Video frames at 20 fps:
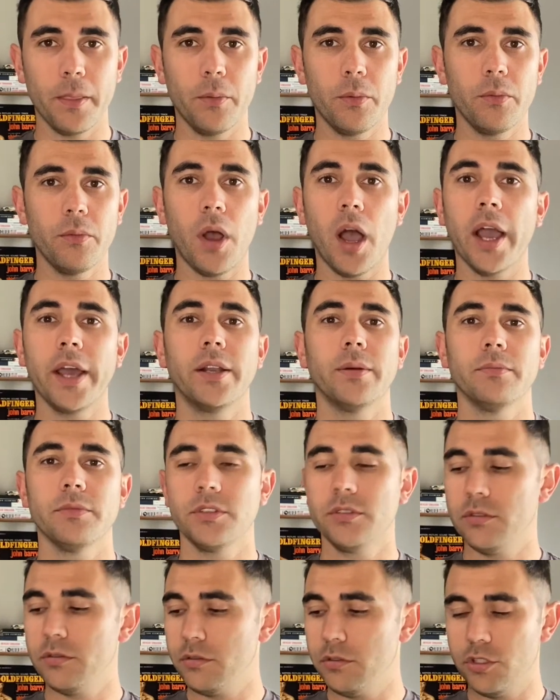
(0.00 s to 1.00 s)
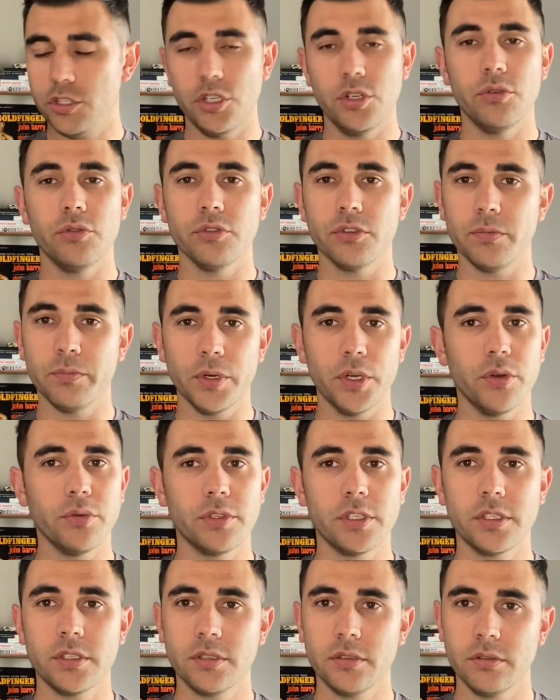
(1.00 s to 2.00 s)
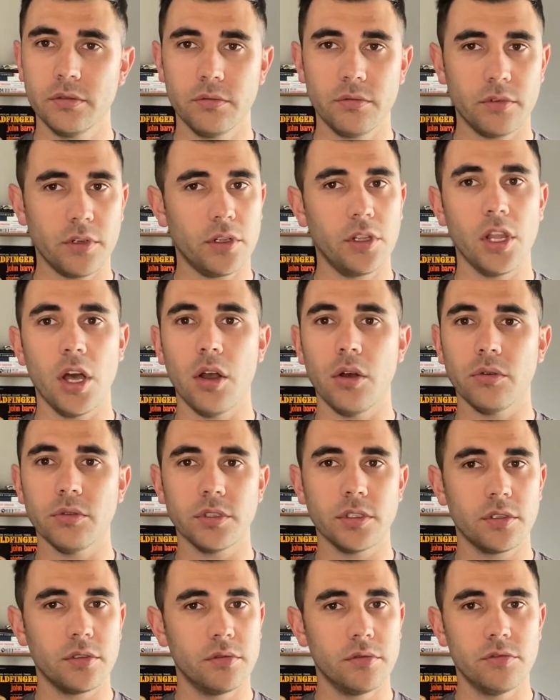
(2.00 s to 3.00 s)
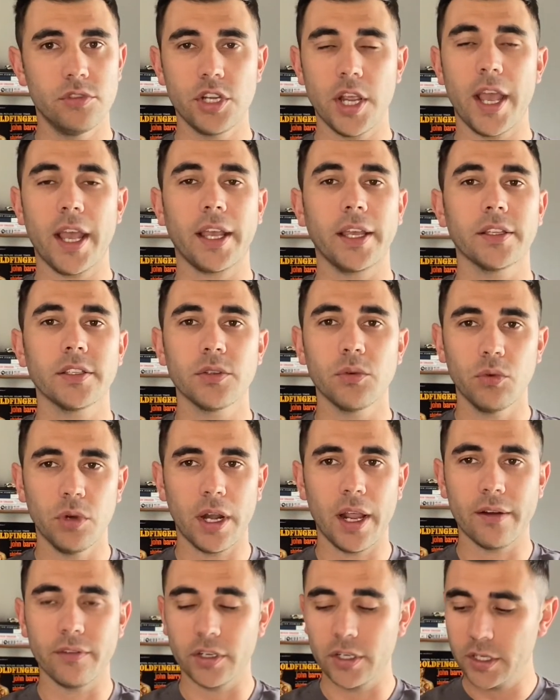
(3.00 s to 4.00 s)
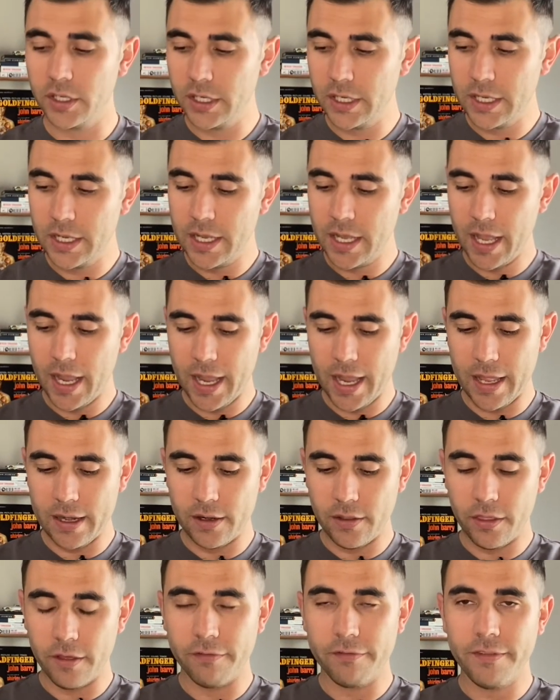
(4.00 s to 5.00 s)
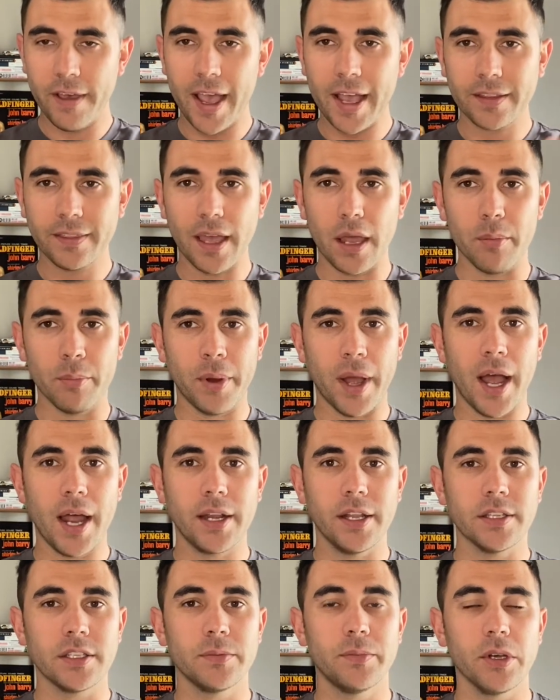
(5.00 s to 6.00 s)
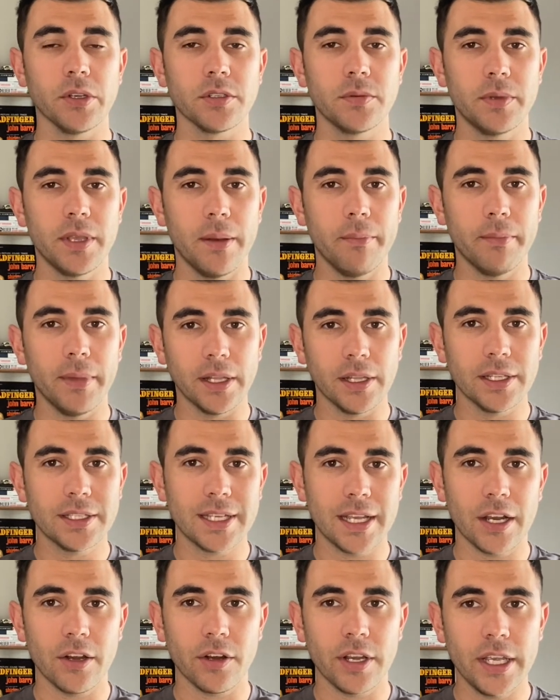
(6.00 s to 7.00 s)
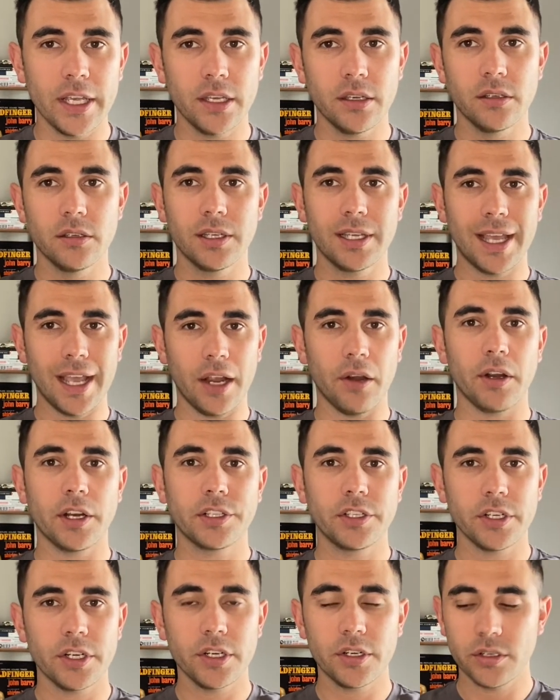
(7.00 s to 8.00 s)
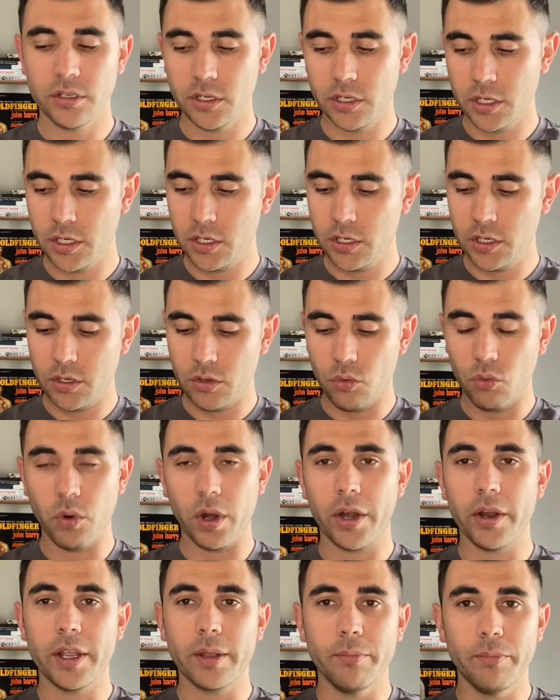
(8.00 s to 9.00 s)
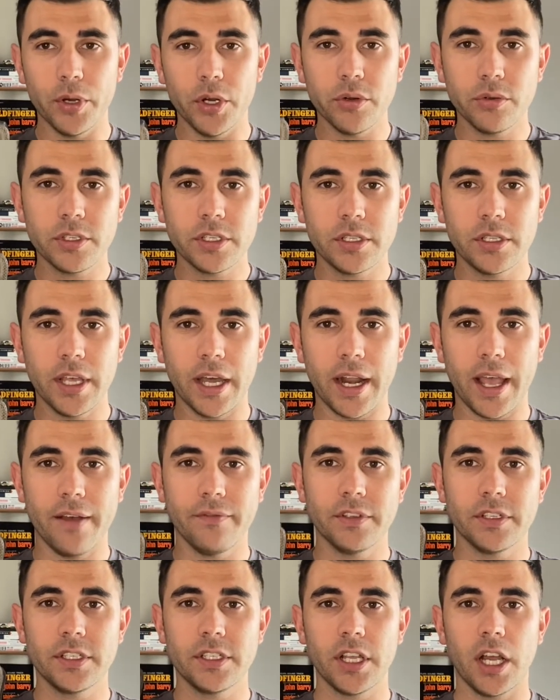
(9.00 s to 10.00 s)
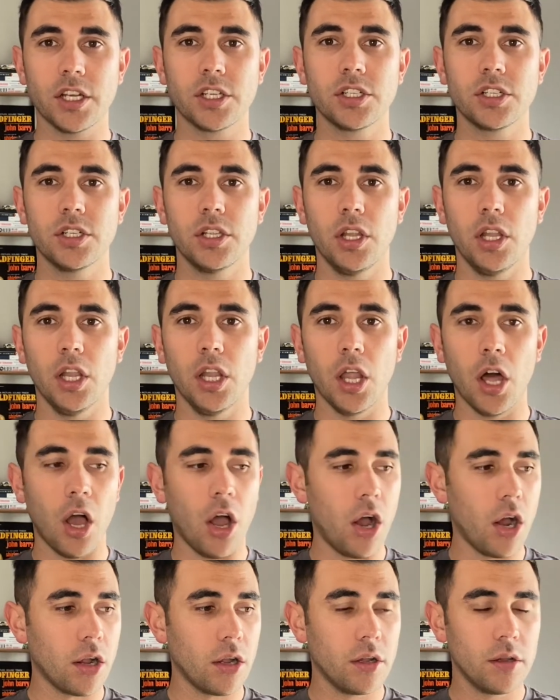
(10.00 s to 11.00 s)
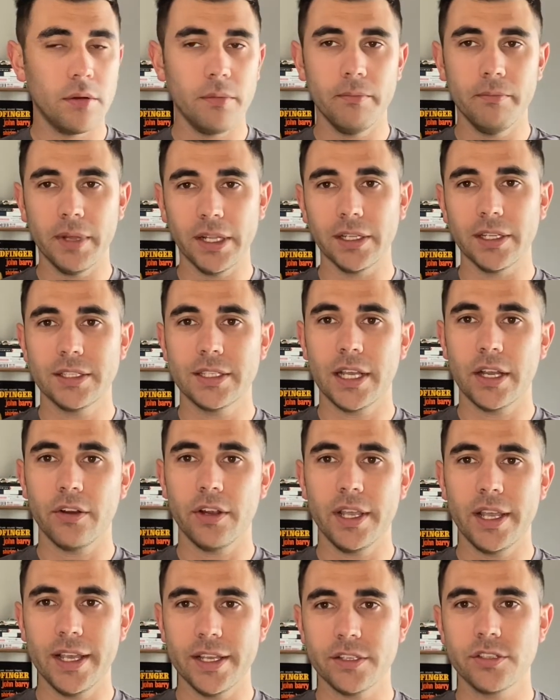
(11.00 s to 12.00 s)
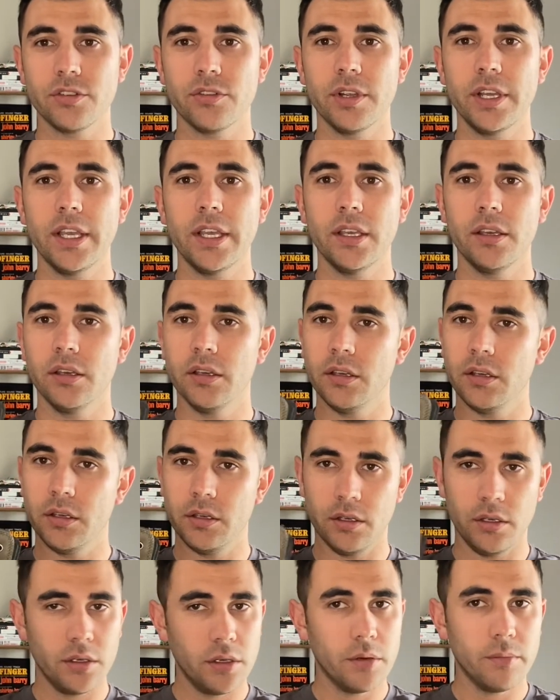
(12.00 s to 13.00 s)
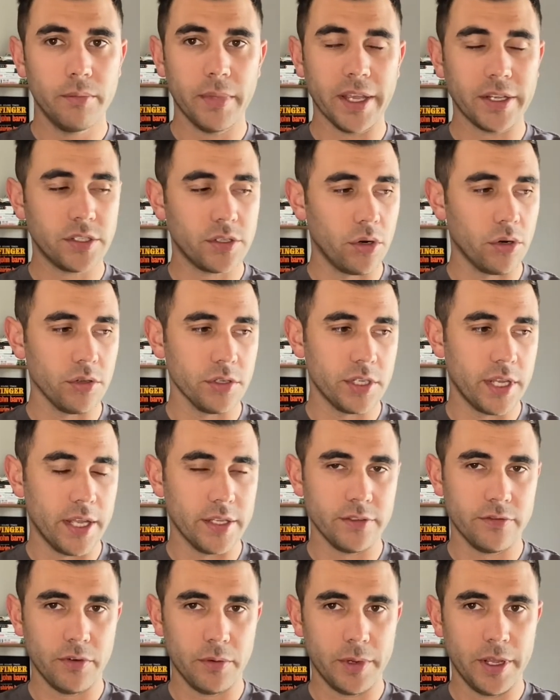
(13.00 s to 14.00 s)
items? Shoes, boots, clothes, jackets, whatever. And the fact that Bond is supposed to be a military character, wearing boots that have such long military history makes total sense for me.